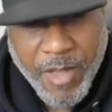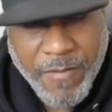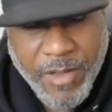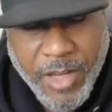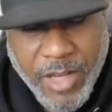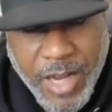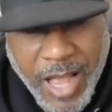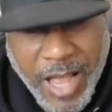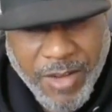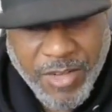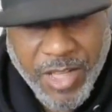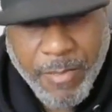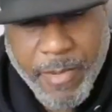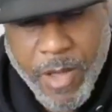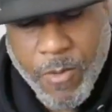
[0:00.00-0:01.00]
of it and how
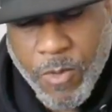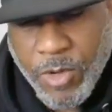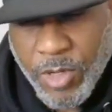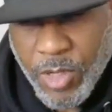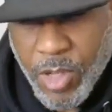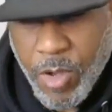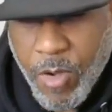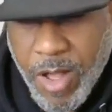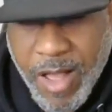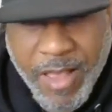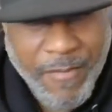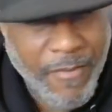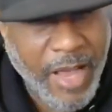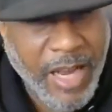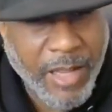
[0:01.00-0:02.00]
deep I want to go, I
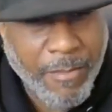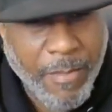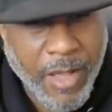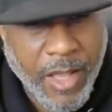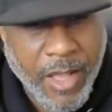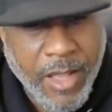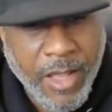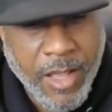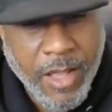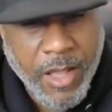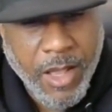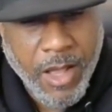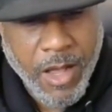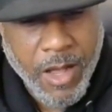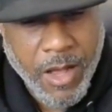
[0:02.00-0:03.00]
invited my
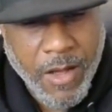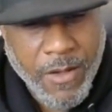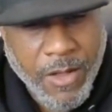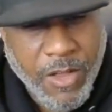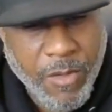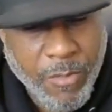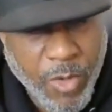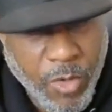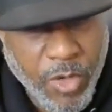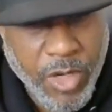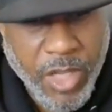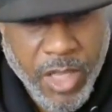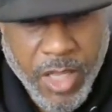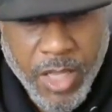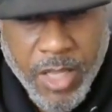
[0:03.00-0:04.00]
uh,
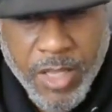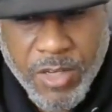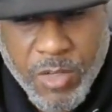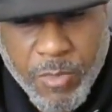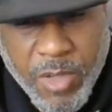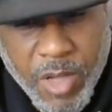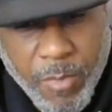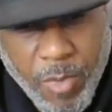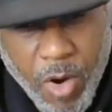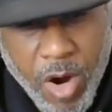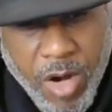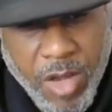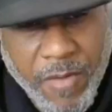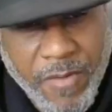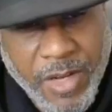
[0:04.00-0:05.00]
community in to be a
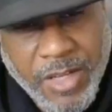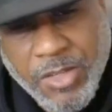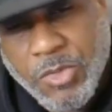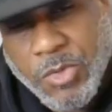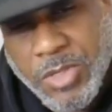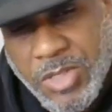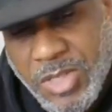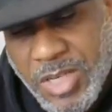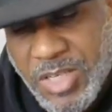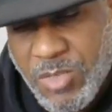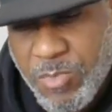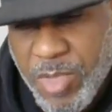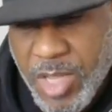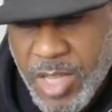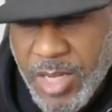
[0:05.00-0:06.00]
part of it and to
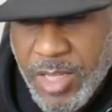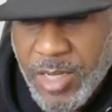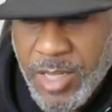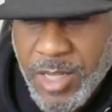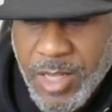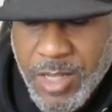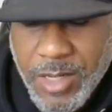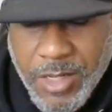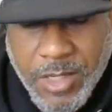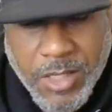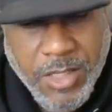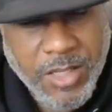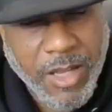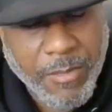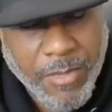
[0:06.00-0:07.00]
assist me in it
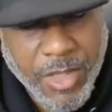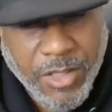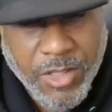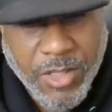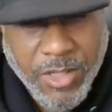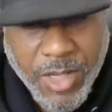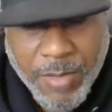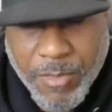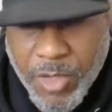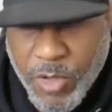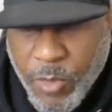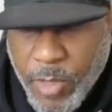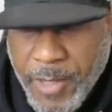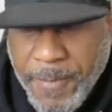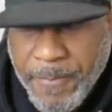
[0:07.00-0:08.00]
to some to some
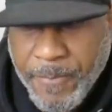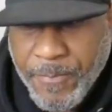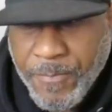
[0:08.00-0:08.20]
degree.